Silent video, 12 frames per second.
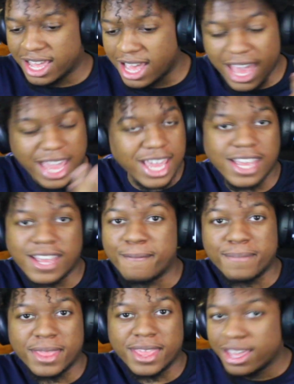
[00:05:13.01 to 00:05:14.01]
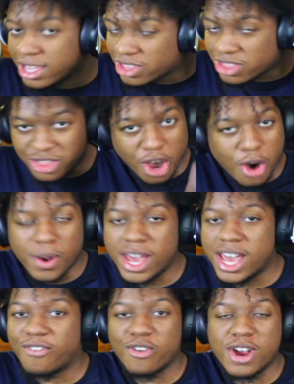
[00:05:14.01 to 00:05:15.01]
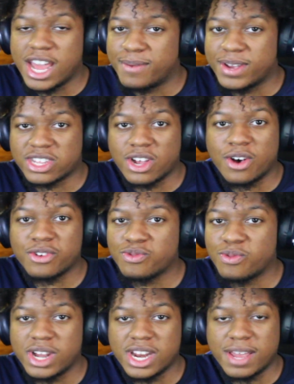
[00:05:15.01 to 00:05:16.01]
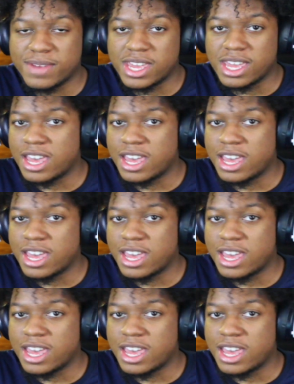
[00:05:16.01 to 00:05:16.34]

hey, throw whatever anime songs you want at me.